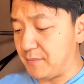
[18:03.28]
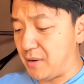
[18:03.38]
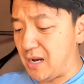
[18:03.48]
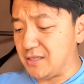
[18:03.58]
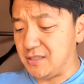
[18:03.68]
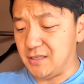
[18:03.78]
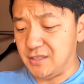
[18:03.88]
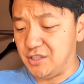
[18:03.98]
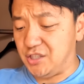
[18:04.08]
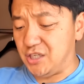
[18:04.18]
that pasta
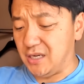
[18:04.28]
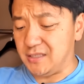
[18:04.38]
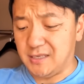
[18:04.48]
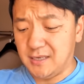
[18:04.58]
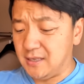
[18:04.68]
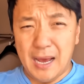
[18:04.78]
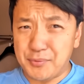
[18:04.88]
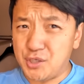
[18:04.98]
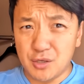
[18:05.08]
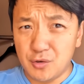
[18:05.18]
is just
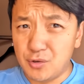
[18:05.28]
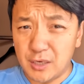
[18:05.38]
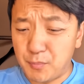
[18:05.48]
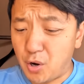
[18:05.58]
absolutely